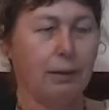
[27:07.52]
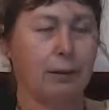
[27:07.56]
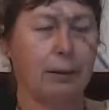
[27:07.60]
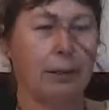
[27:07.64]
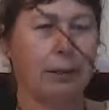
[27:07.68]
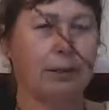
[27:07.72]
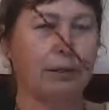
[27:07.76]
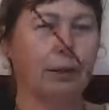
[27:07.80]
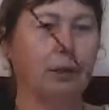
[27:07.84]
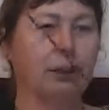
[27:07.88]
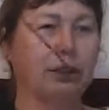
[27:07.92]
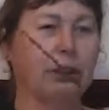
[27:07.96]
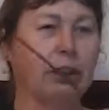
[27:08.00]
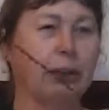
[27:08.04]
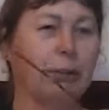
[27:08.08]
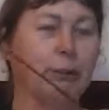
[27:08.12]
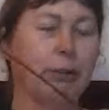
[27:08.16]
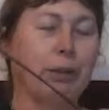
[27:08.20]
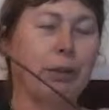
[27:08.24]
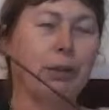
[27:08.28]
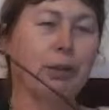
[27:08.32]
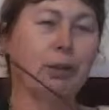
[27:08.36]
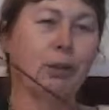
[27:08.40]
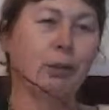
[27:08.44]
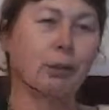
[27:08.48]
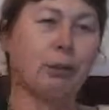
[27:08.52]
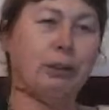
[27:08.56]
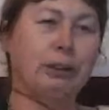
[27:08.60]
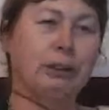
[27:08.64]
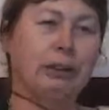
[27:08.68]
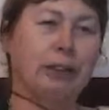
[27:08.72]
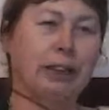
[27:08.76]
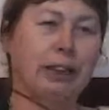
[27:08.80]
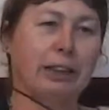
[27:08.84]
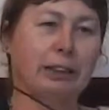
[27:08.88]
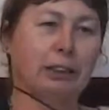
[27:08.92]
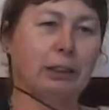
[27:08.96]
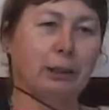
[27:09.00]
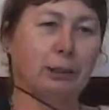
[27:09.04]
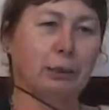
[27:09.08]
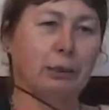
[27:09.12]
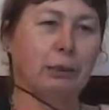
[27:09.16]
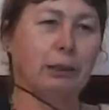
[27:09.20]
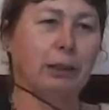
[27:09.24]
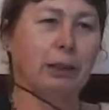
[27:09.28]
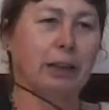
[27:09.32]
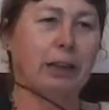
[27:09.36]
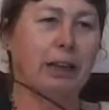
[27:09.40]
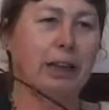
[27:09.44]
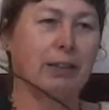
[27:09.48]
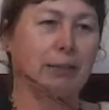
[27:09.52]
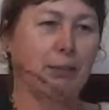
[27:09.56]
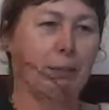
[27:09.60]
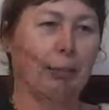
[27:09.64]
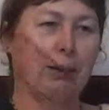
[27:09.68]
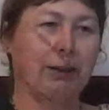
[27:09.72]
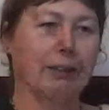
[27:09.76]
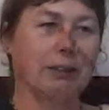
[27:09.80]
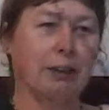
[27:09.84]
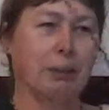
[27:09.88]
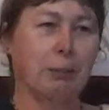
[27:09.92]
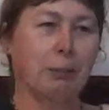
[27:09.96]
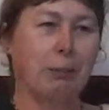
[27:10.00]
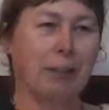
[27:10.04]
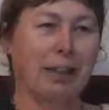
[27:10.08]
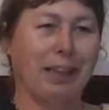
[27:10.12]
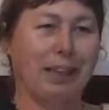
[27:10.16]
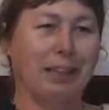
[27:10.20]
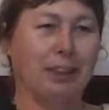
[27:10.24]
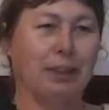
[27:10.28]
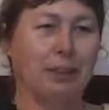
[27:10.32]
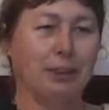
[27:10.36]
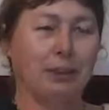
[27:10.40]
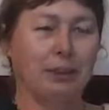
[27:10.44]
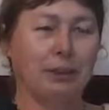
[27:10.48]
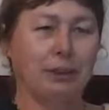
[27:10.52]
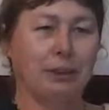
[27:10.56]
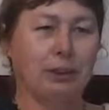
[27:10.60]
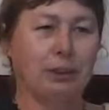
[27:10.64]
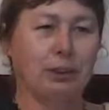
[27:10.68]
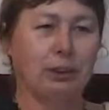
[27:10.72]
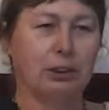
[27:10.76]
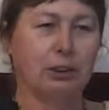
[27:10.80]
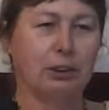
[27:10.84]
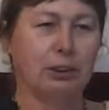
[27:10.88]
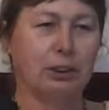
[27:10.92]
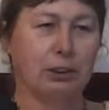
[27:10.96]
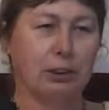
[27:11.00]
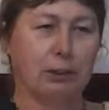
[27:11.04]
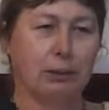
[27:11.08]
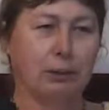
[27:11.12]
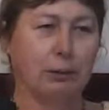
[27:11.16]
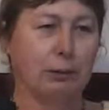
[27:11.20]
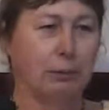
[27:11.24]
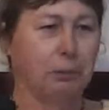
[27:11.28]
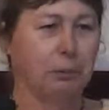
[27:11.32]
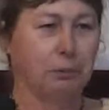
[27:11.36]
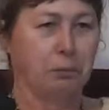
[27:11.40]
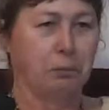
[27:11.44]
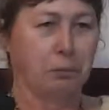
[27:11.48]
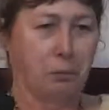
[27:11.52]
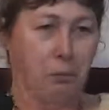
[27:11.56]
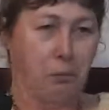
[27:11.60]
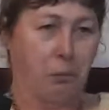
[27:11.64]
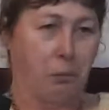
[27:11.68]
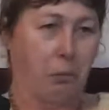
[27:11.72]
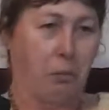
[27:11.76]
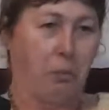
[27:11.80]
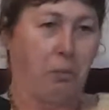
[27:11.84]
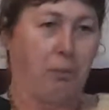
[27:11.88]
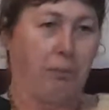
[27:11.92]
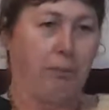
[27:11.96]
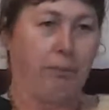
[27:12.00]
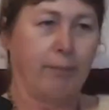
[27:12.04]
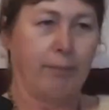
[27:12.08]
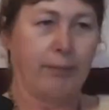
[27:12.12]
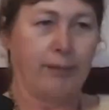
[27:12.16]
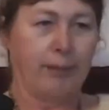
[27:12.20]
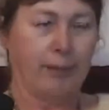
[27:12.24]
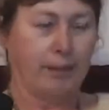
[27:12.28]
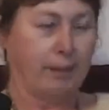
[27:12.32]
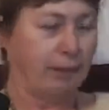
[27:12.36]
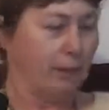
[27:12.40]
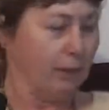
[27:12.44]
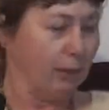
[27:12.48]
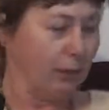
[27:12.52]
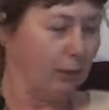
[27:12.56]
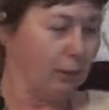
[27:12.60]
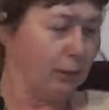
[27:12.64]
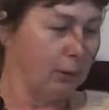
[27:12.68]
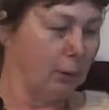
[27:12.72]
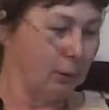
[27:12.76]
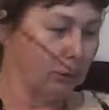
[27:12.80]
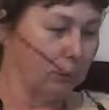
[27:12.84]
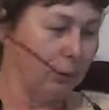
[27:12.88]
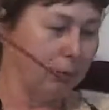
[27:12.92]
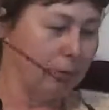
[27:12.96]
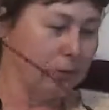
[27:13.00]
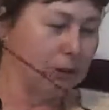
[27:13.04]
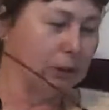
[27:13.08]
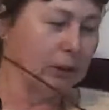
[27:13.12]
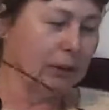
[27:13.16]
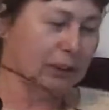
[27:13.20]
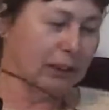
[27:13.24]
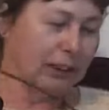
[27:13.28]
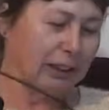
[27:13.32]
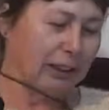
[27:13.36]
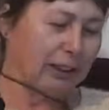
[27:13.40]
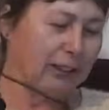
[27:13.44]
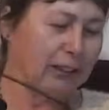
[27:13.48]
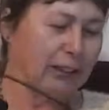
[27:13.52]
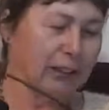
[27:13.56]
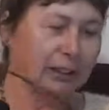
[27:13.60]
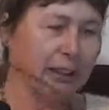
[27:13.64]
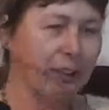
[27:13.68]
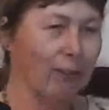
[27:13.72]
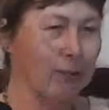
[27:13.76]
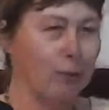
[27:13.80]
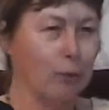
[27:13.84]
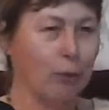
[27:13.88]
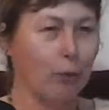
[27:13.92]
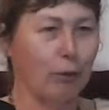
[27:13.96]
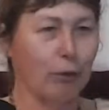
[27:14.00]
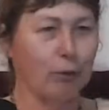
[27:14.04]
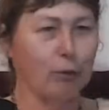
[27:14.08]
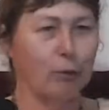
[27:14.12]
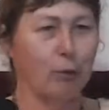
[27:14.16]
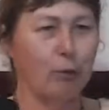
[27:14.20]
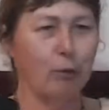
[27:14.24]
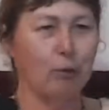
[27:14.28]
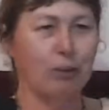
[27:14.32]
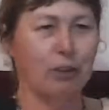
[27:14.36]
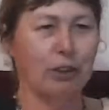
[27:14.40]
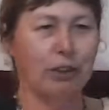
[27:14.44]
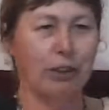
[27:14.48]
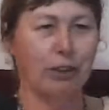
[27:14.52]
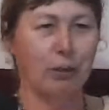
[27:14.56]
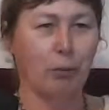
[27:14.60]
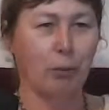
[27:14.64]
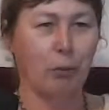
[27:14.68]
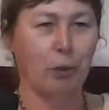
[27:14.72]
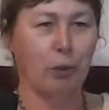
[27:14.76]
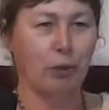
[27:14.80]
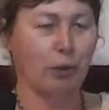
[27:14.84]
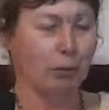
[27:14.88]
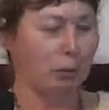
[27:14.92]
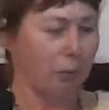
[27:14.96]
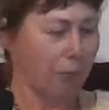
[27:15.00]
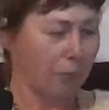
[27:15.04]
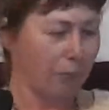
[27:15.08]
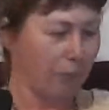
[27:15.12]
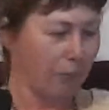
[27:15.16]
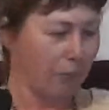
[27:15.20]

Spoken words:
And usually when you call international, everyone's in bed. So, because we're in New Zealand and they're all on the wrong side of the world.